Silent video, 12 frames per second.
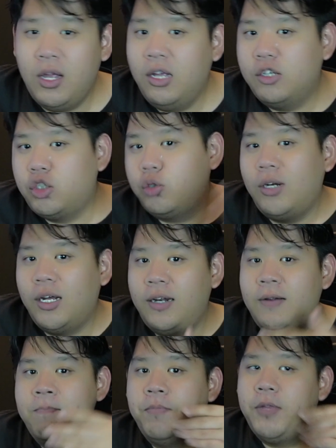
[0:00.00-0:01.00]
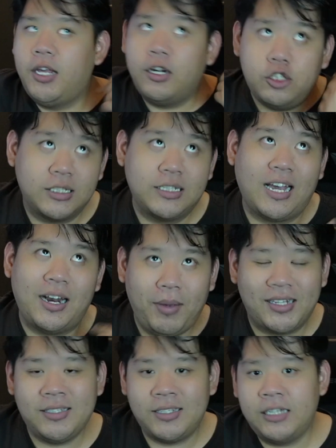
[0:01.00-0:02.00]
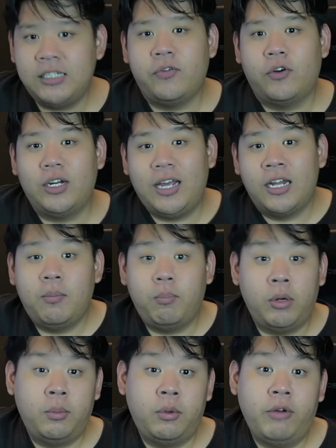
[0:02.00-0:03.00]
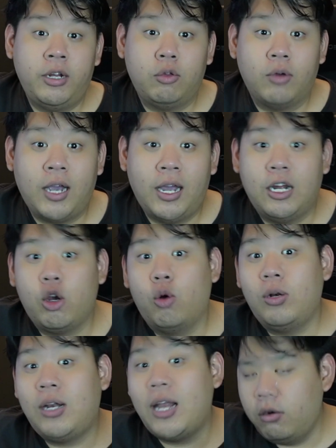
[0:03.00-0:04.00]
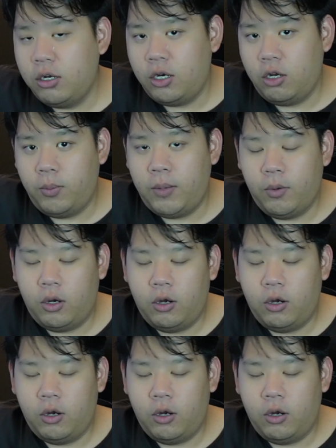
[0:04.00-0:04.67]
shouldn't it just kind of make sense for the unemployment rate to kind of go down a little bit more?